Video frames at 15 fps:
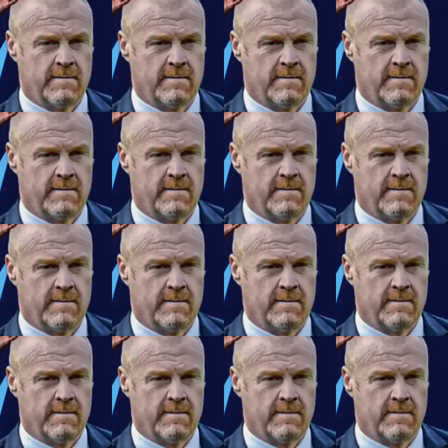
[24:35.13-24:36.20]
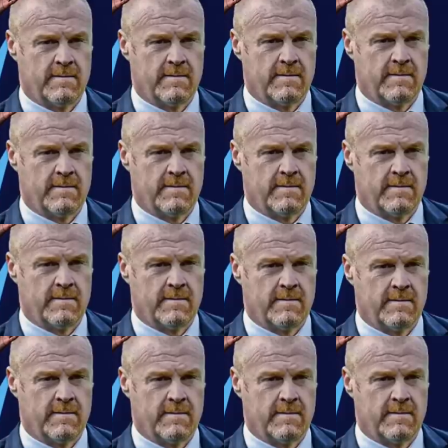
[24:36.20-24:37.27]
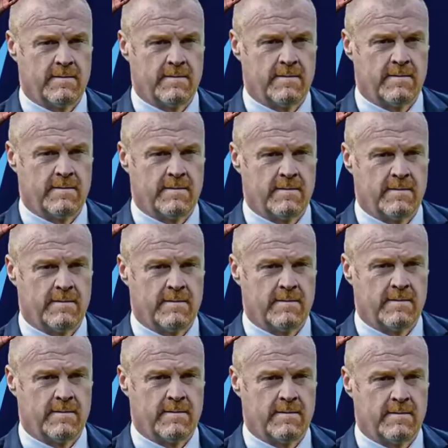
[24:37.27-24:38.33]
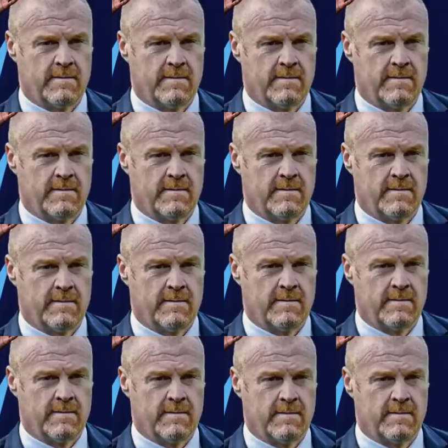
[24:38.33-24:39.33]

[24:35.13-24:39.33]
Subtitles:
[no speech]